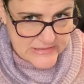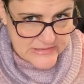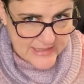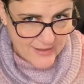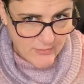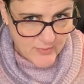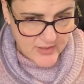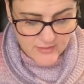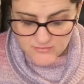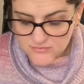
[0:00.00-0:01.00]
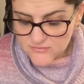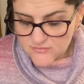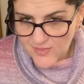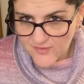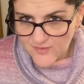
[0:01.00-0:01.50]
I can't remember now.
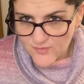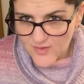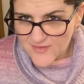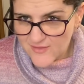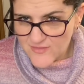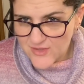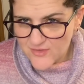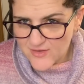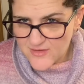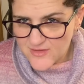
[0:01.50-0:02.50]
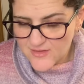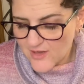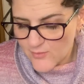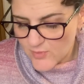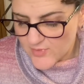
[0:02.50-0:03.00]
I think that's right. 17 or 19. I
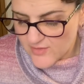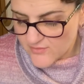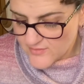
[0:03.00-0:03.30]
can't remember now.